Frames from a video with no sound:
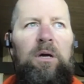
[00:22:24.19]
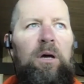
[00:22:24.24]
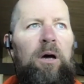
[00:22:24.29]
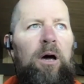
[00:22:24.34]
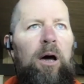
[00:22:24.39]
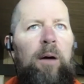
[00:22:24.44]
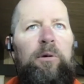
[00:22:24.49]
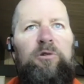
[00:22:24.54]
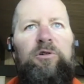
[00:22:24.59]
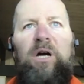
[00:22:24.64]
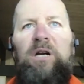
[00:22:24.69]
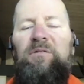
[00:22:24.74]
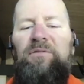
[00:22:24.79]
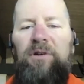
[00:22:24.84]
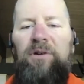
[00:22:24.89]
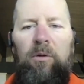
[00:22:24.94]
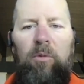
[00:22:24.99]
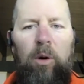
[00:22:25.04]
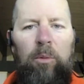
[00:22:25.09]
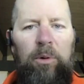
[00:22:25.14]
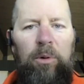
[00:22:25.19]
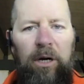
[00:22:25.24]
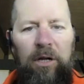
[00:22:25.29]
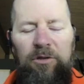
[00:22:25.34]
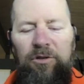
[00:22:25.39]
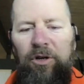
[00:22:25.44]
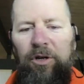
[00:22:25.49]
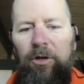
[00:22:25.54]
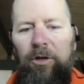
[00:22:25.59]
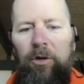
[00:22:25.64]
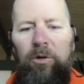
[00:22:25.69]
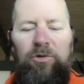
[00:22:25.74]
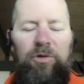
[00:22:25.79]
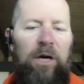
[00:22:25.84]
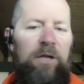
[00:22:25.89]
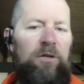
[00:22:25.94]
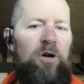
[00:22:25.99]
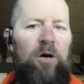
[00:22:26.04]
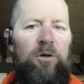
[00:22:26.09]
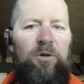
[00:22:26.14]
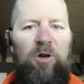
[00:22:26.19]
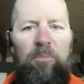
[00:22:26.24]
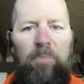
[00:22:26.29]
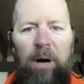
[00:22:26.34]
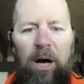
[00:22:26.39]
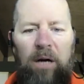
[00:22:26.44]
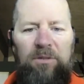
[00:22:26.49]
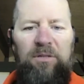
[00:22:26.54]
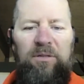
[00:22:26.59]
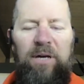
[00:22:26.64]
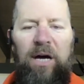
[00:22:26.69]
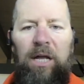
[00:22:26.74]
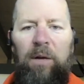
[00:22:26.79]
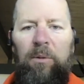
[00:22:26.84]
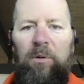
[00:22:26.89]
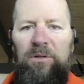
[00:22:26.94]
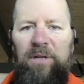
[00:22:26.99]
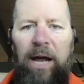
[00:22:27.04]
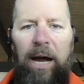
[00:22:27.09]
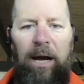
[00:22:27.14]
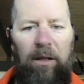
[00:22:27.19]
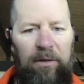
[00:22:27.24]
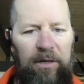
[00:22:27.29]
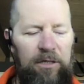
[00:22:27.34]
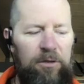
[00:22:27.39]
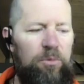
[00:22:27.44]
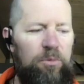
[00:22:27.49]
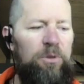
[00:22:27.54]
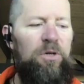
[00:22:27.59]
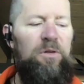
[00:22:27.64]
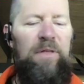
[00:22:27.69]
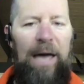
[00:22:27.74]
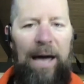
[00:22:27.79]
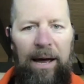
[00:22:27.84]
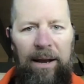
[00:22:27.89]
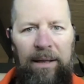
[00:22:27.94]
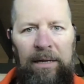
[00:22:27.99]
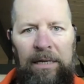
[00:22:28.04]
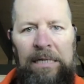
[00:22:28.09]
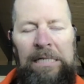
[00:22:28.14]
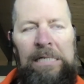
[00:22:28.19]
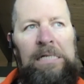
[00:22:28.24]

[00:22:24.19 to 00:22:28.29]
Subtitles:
You're trying to figure out what we're going to do, trying to talk to our bosses. How do you want us to handle this? We do that.